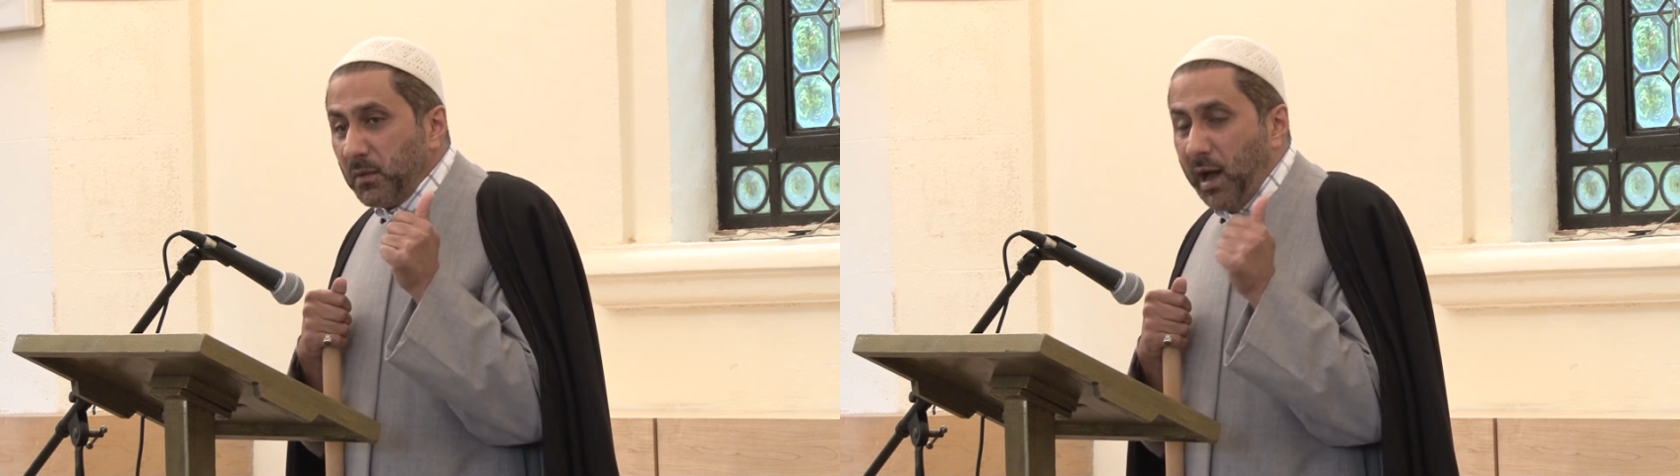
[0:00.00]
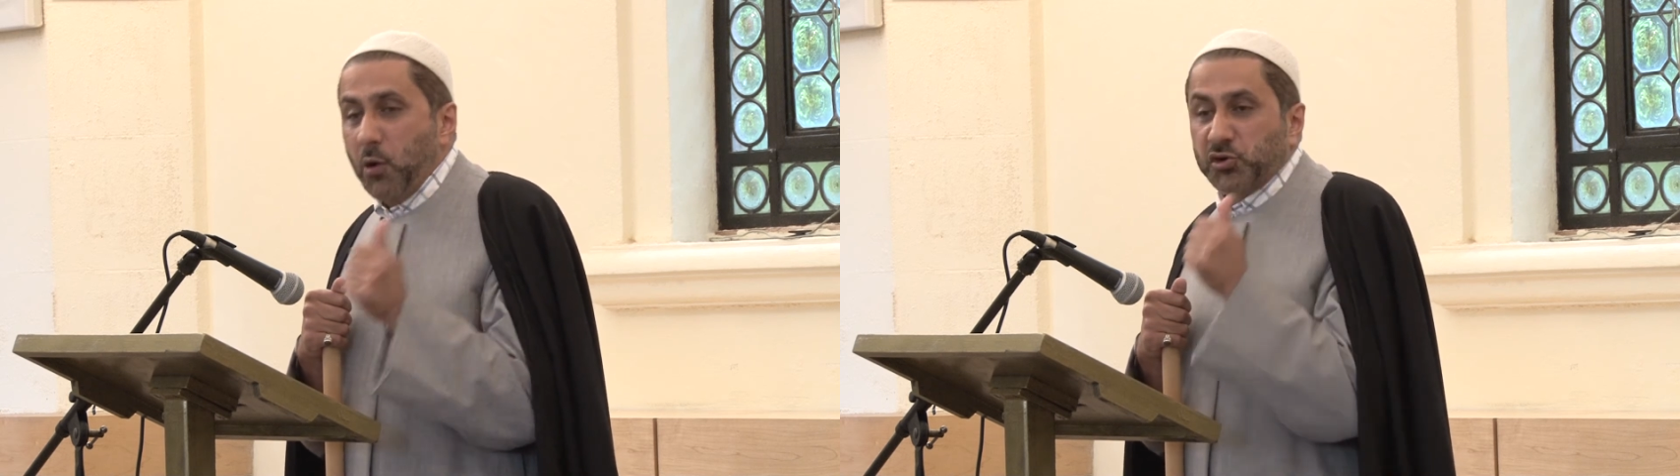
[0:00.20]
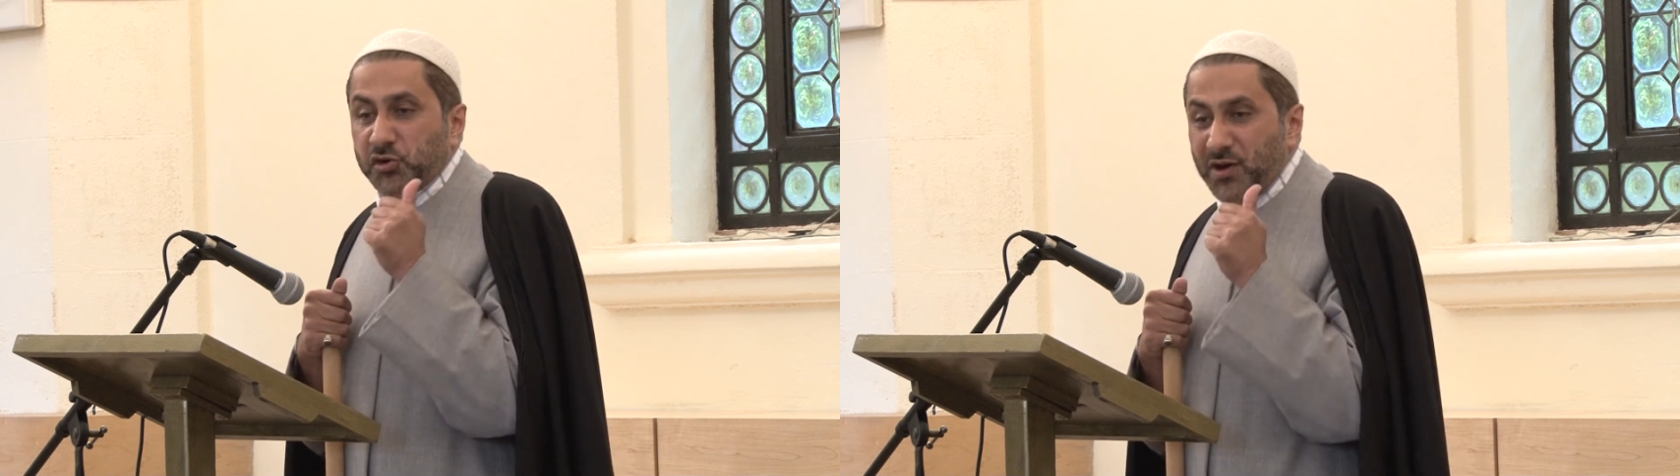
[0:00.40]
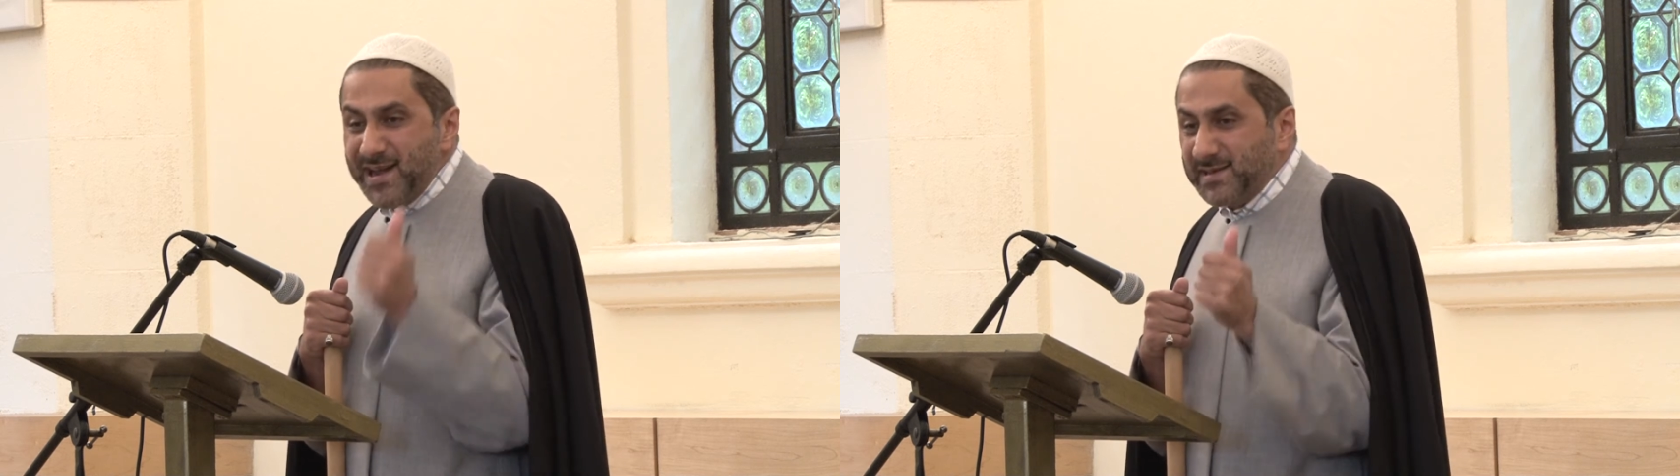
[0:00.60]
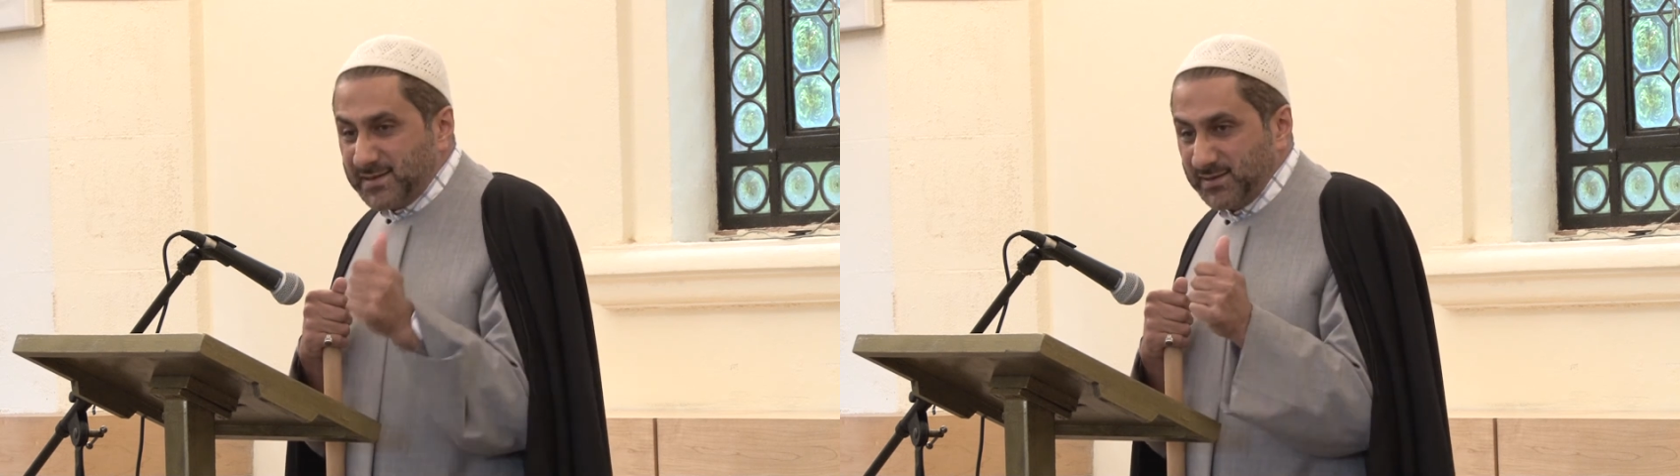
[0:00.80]

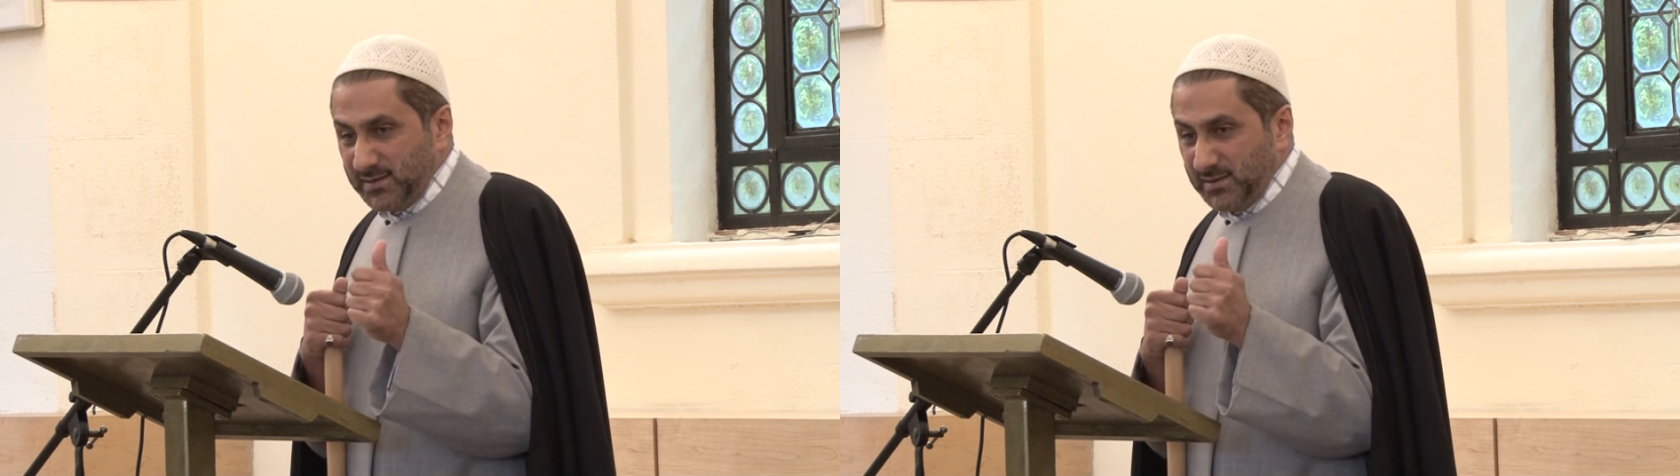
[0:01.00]
outright,